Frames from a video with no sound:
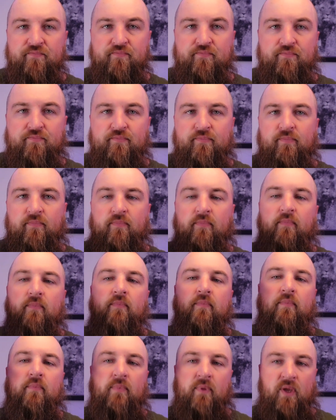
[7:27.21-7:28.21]

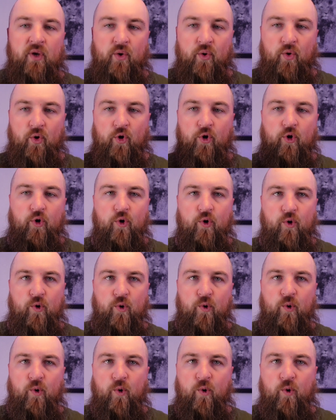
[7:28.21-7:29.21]

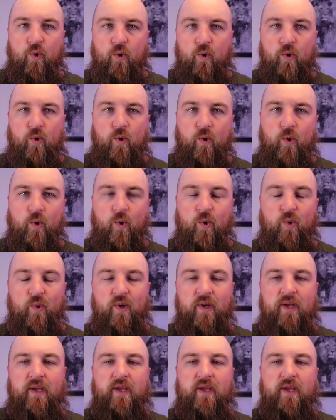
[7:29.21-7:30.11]
(no one is talking)